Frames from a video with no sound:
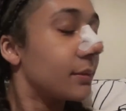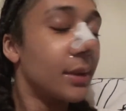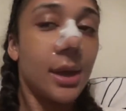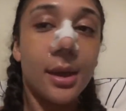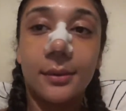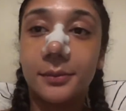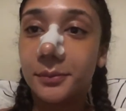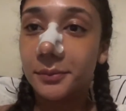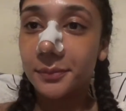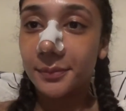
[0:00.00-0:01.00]
but yeah
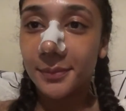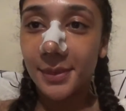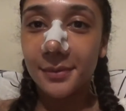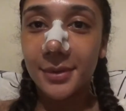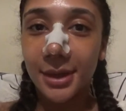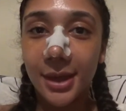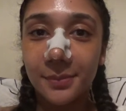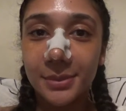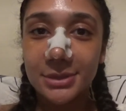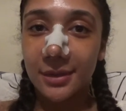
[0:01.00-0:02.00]
I'm really
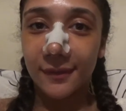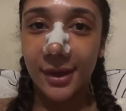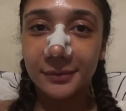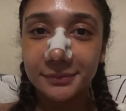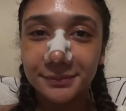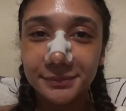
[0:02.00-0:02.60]
happy so far